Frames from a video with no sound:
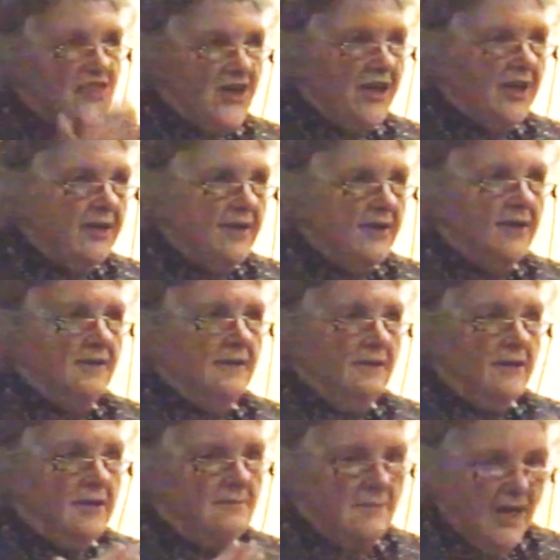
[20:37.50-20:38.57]

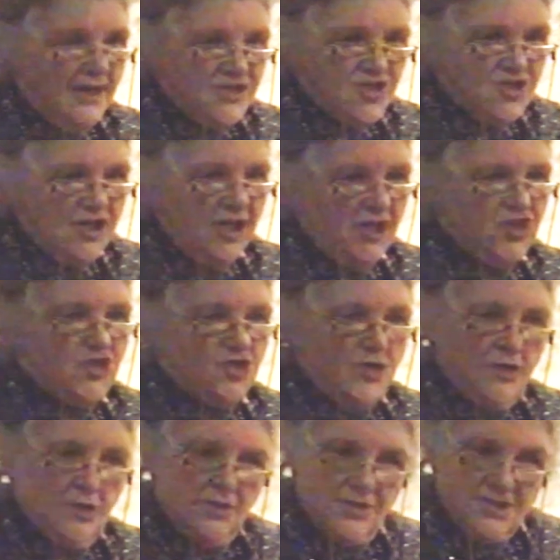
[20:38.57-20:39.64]
thinking,
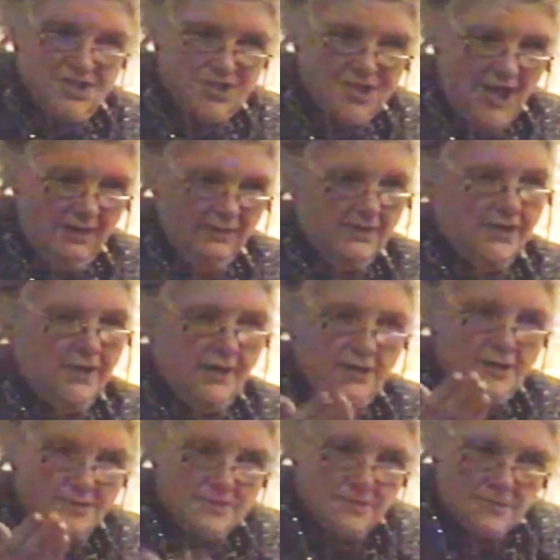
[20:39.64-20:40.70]
imagination and understanding
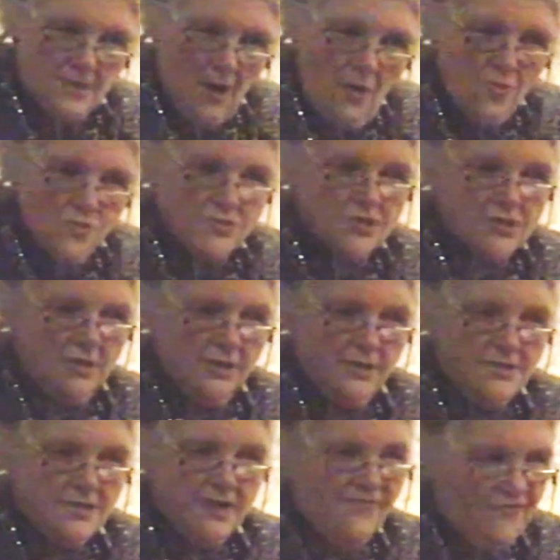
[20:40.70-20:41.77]
is
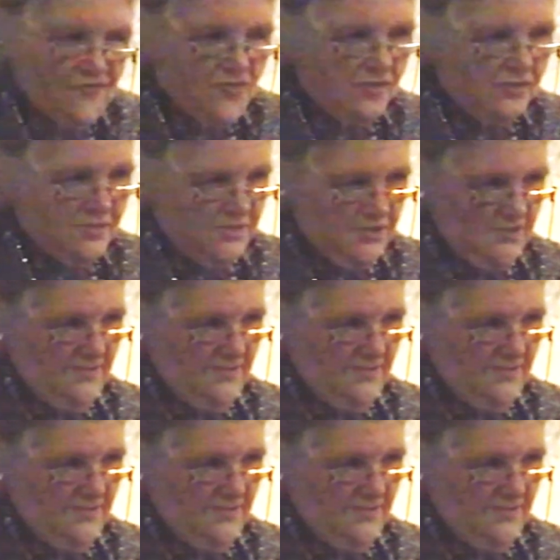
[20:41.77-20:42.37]
totally different.